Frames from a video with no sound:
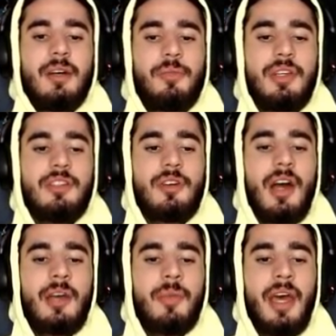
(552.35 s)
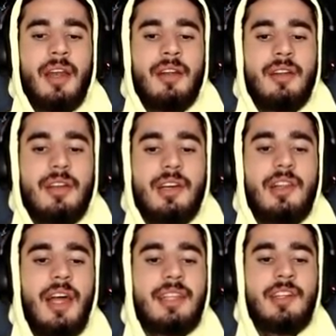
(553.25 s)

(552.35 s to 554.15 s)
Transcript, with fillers: Please, Crying Man. Colette's an